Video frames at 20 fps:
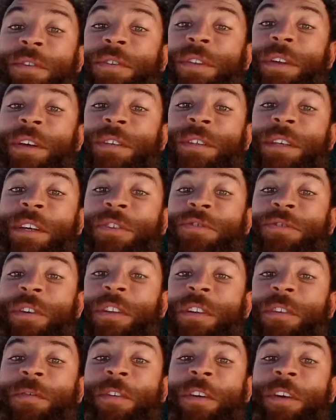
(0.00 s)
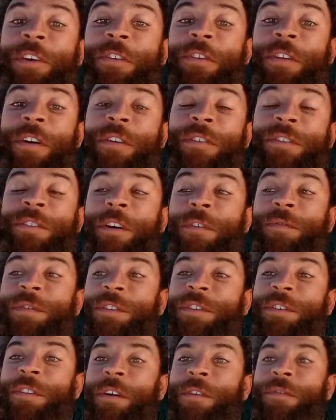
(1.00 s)
you know, things that you're trying to figure out,
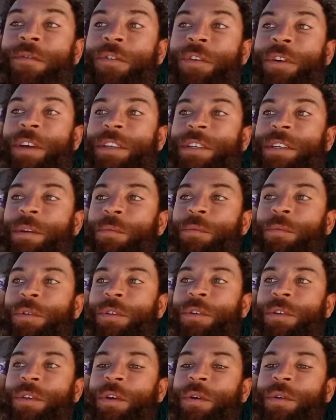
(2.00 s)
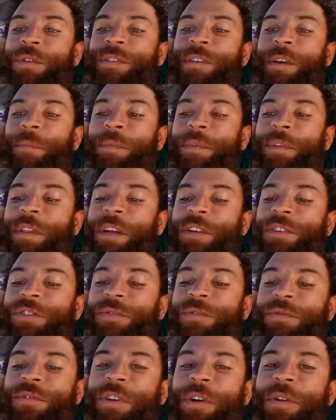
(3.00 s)
self-discovery. Someone knows something
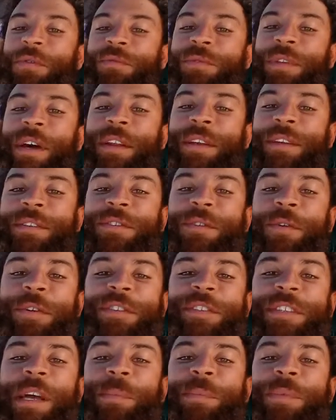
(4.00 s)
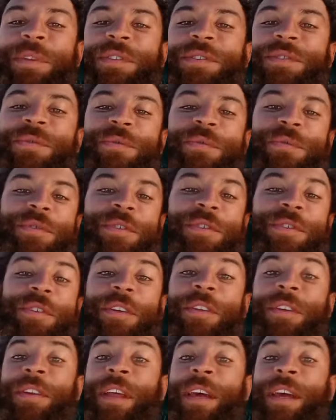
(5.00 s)
that you don't, that is your stepping stool
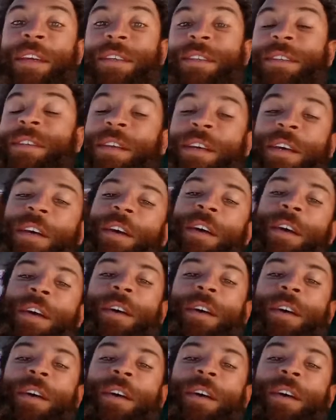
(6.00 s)
to the next